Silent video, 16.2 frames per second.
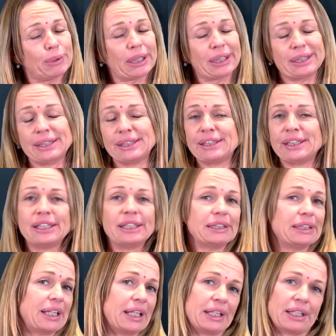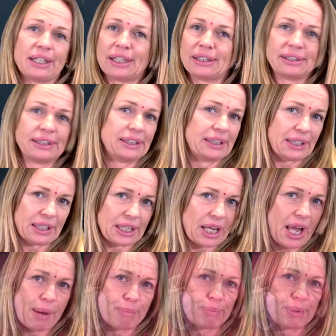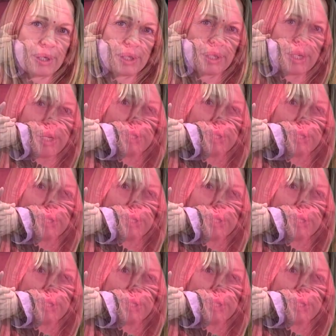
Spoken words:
practicing, then nothing gonna happen.